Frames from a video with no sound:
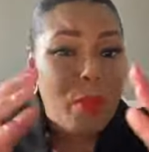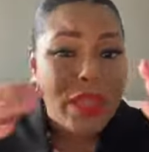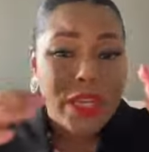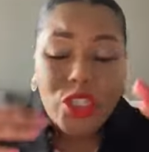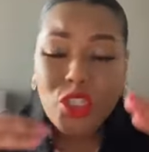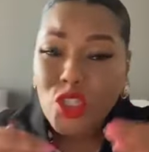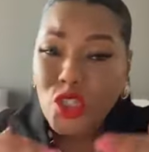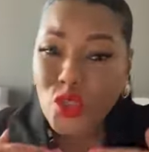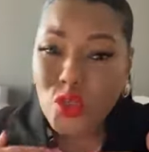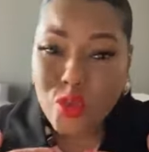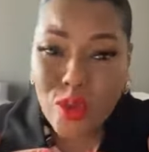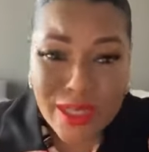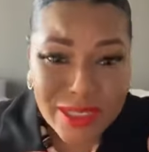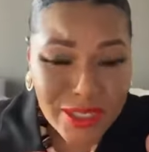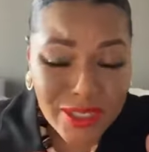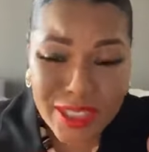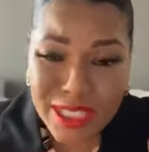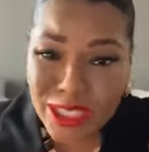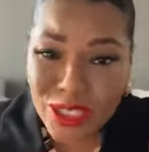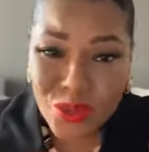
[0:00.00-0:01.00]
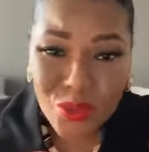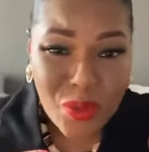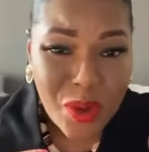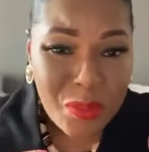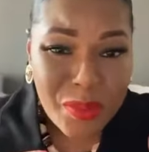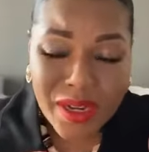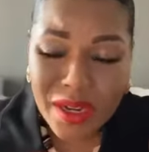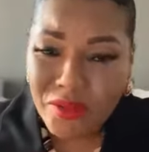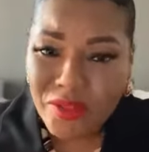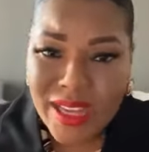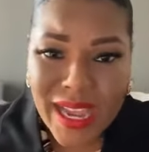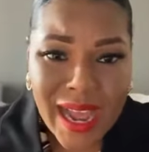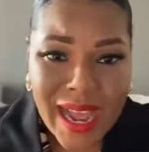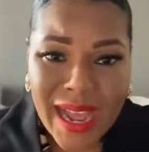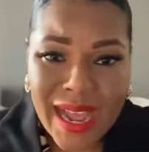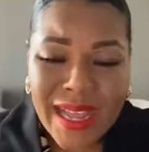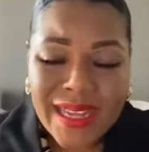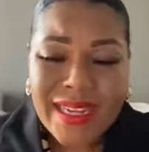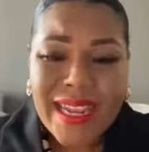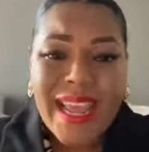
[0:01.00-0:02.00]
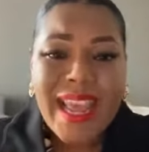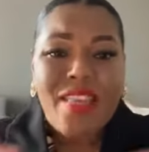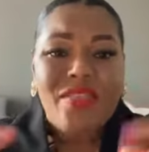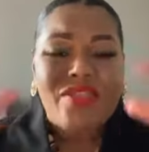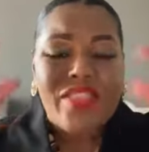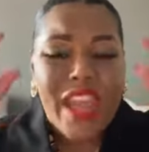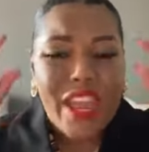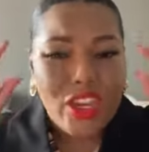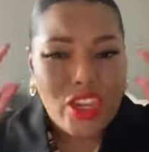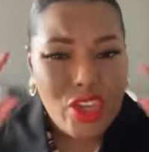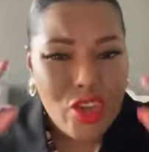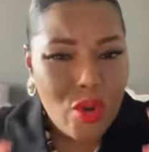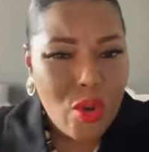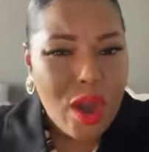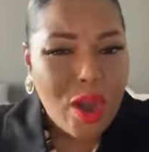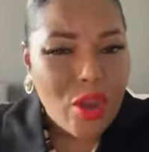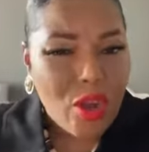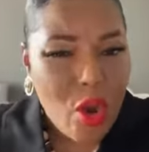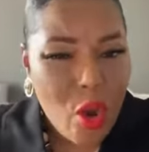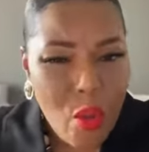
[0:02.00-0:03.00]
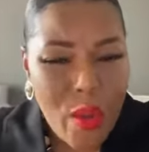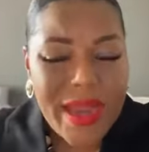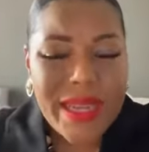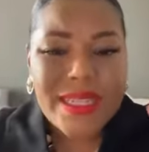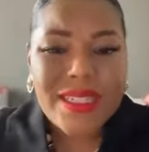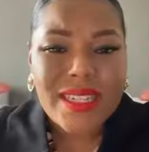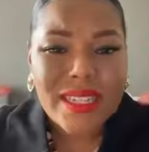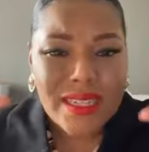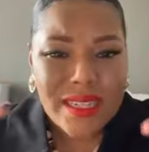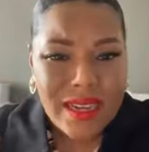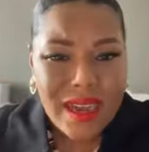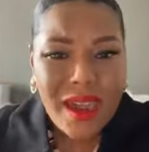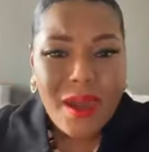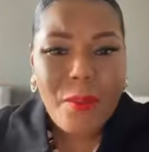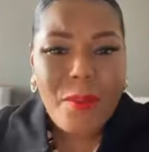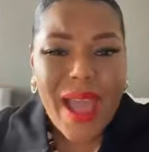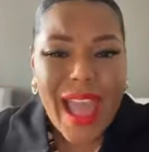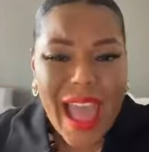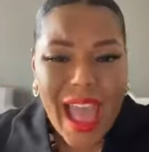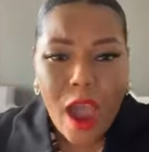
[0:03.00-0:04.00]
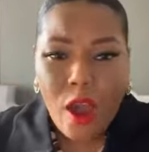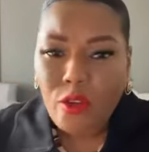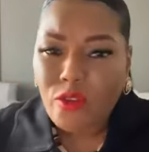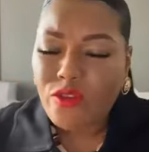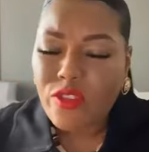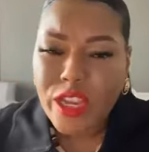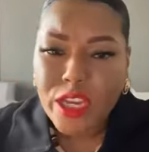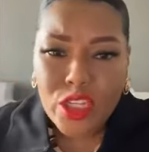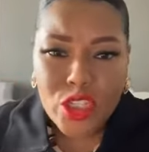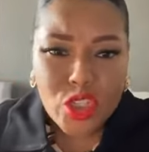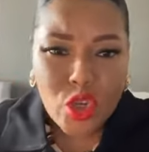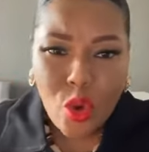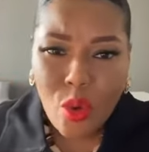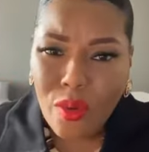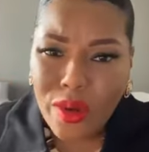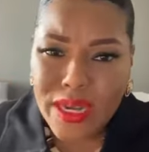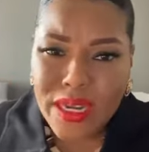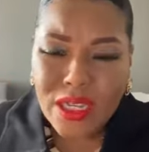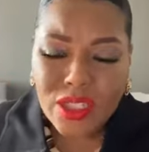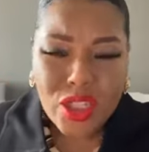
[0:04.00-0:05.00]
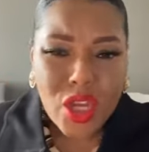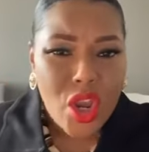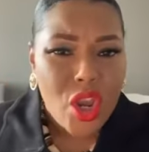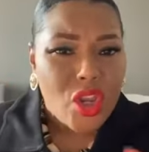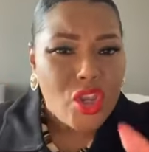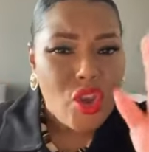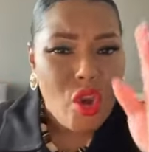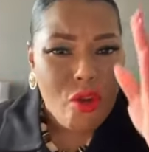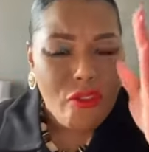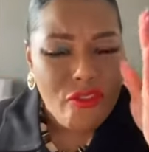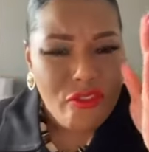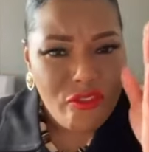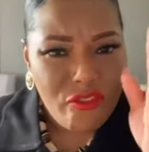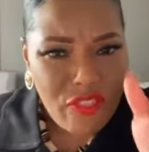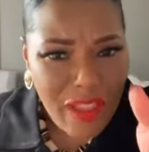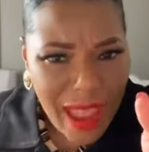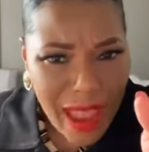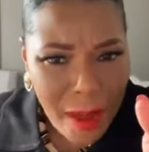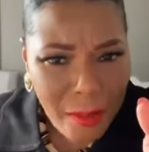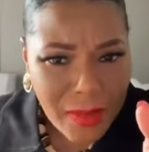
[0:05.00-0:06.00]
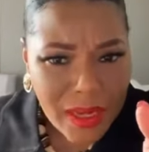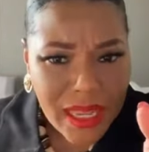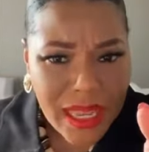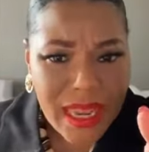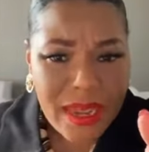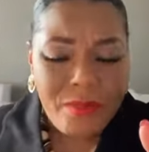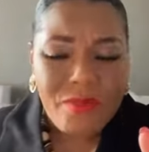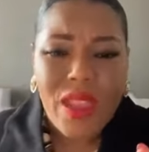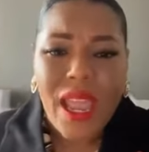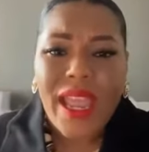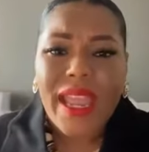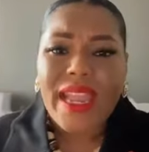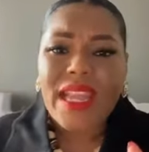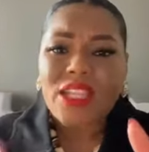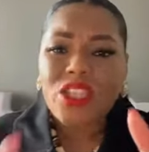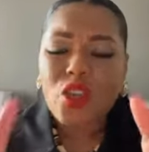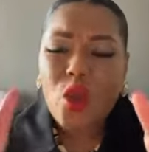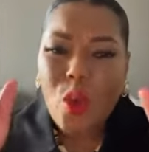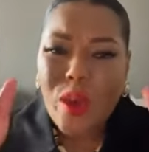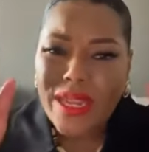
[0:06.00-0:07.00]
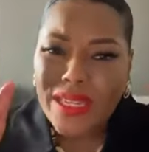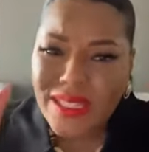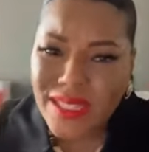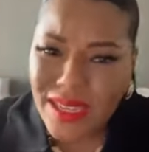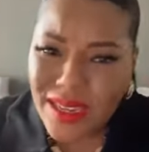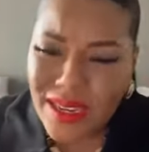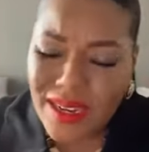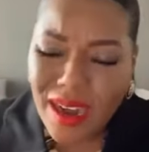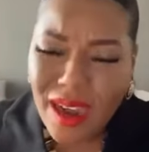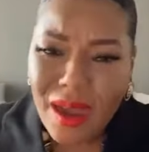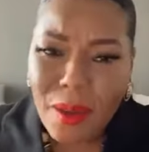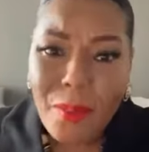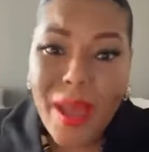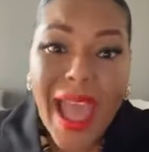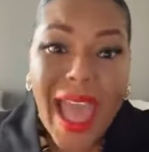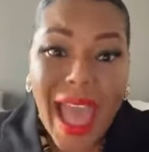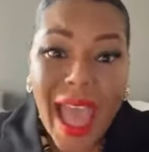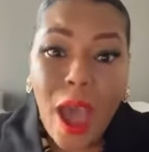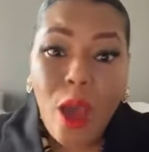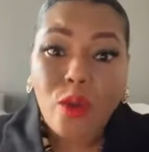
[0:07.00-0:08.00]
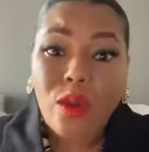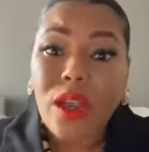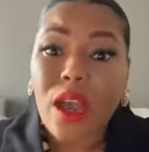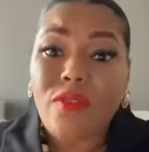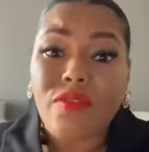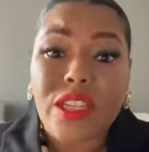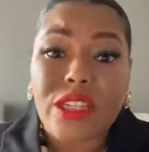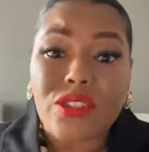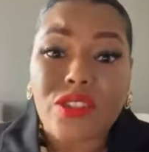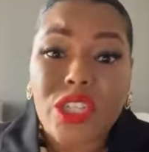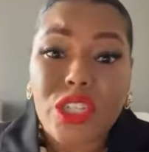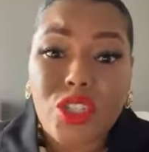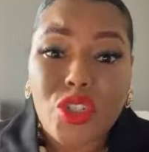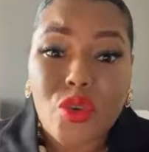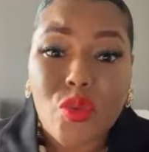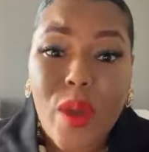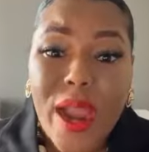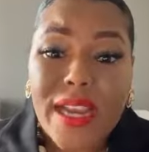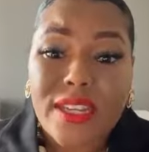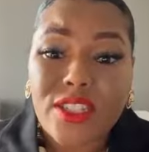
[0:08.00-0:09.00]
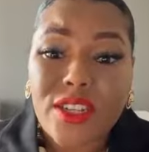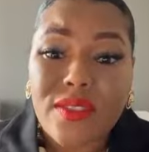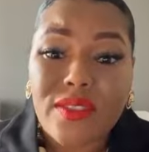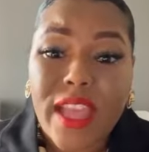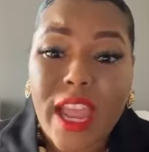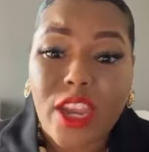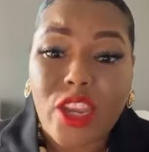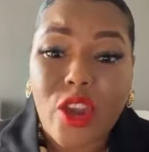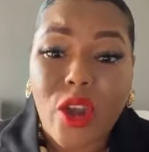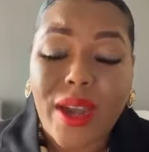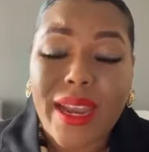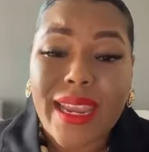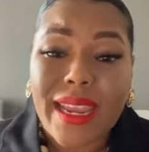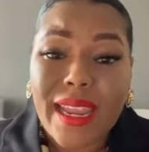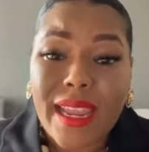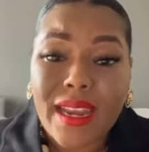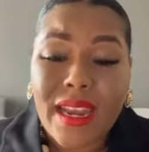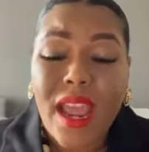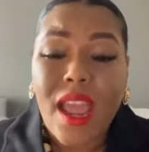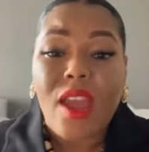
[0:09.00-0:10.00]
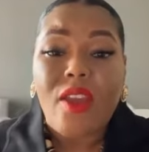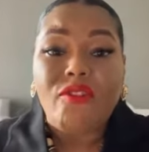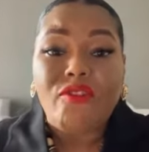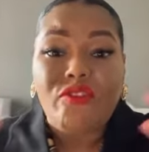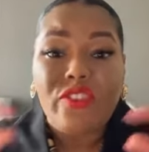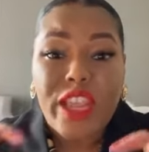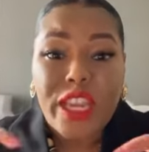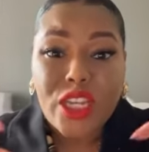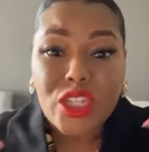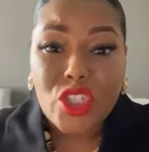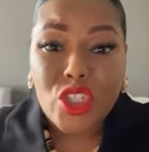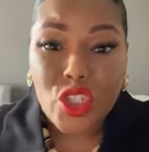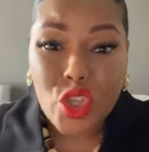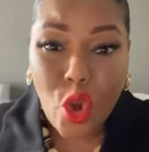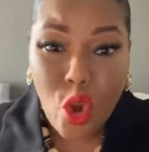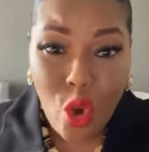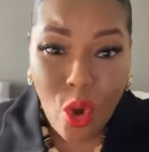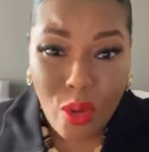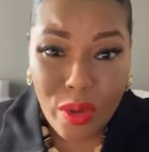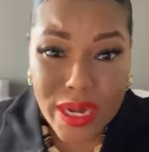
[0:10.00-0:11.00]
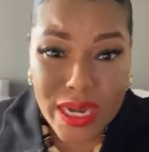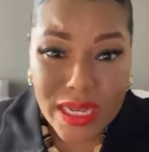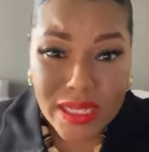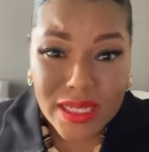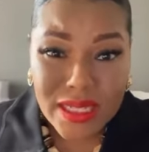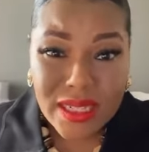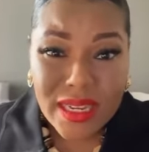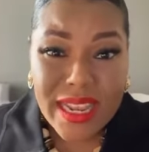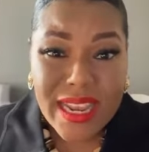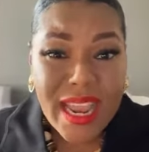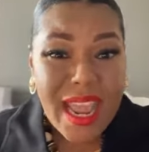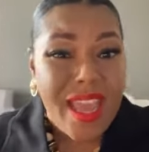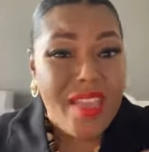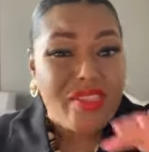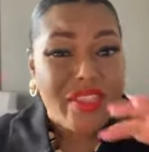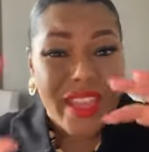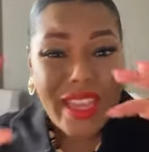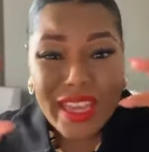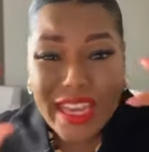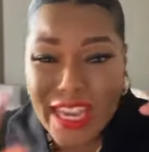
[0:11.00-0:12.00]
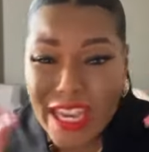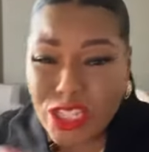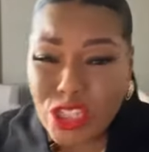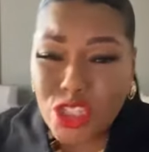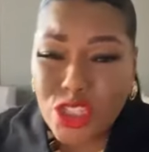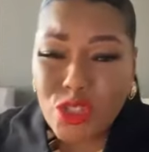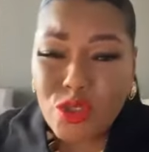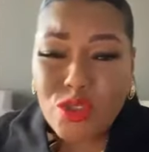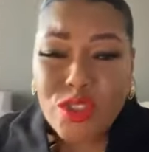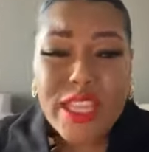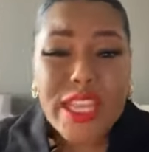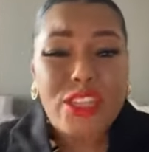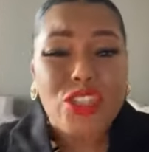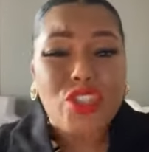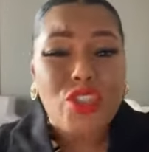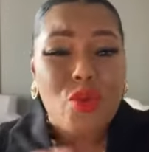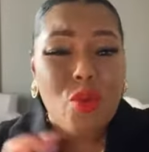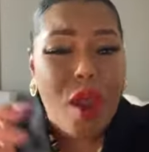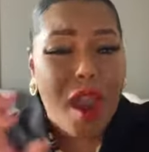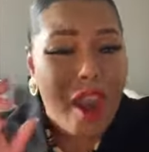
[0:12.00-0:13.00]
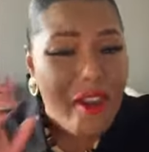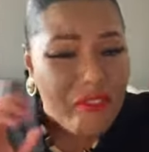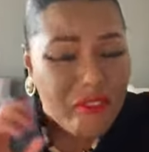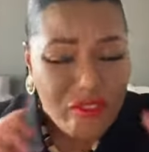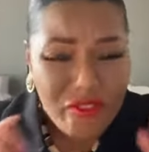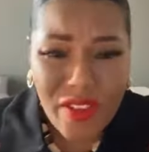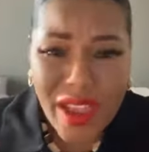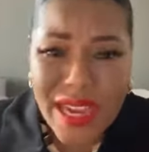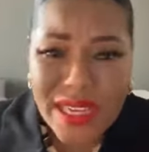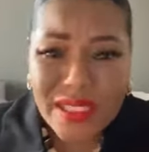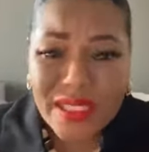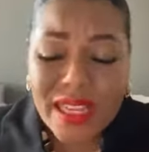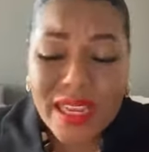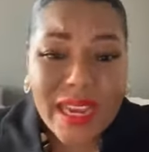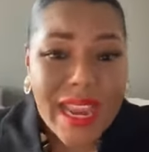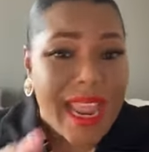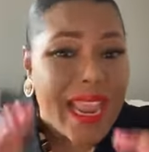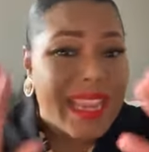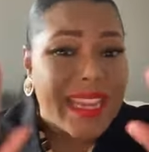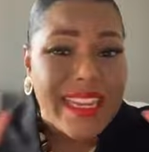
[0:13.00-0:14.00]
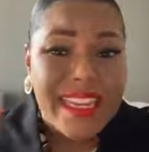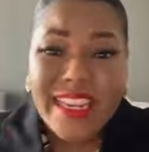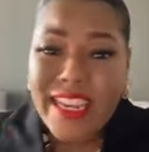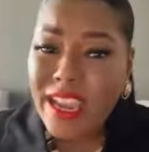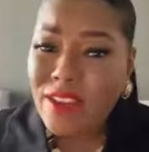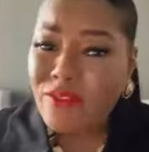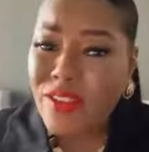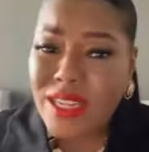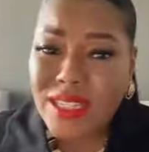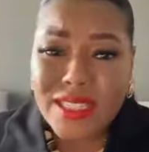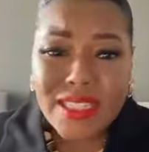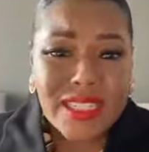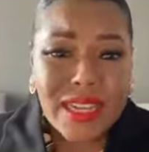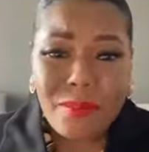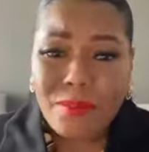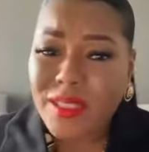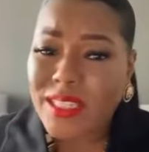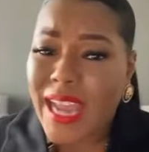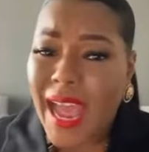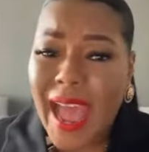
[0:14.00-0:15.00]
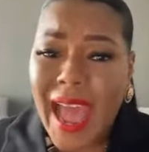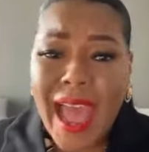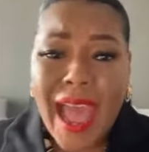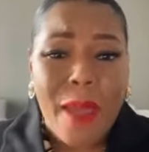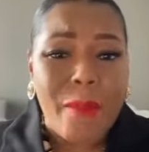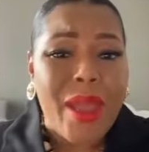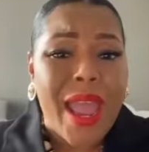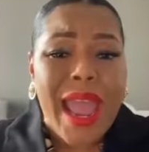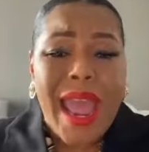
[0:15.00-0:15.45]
trust this woman of God that you are going to come out victorious. Your family is going to come out of the situation that you're in victoriously. The issues that you are facing, give it some time.